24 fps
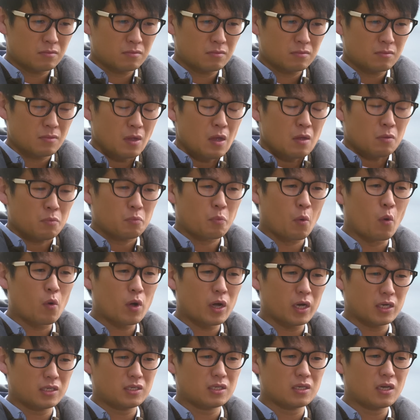her
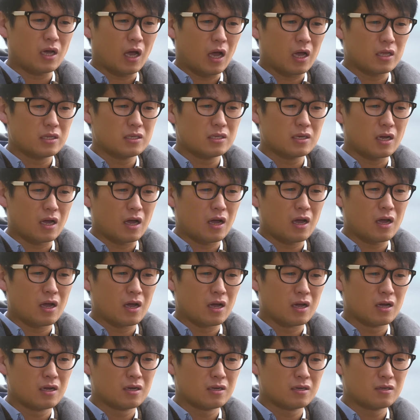intelligence, well, God help
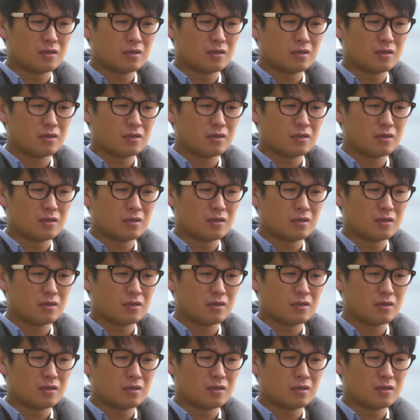us,